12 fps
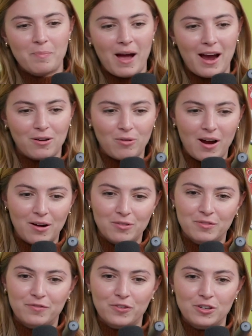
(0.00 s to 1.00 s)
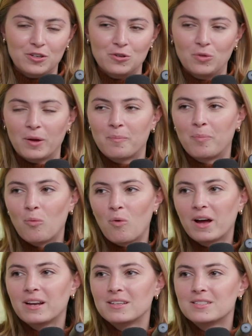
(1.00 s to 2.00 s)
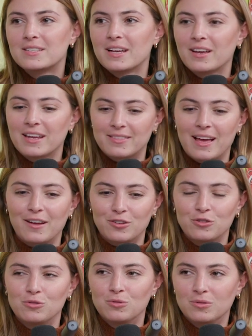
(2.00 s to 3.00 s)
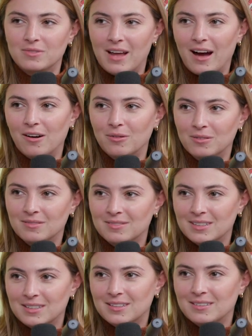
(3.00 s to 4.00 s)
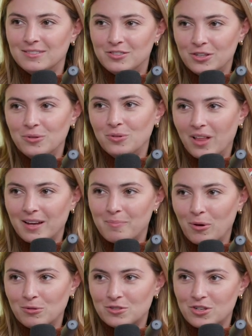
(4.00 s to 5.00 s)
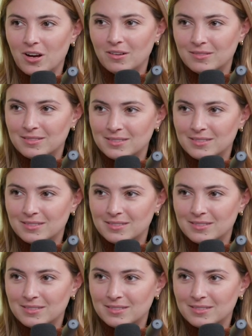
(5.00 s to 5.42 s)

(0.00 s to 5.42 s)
the background for you. Like, what is it that you now do like post show?